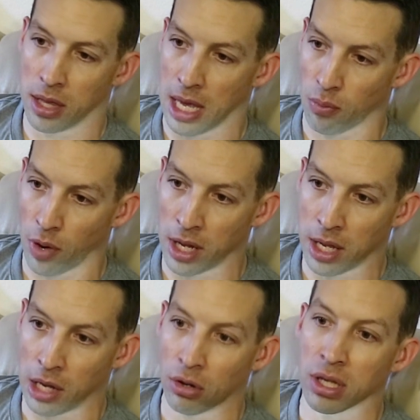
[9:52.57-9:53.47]
The
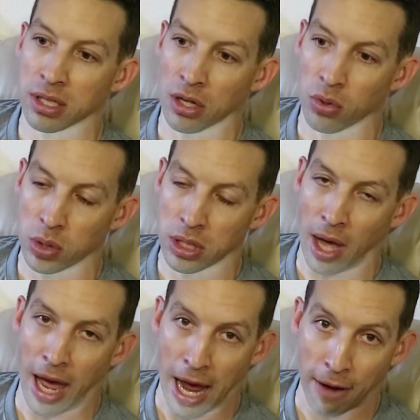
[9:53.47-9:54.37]
radiator is going to
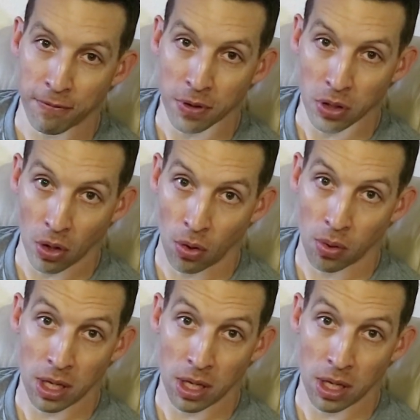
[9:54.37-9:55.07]
have to go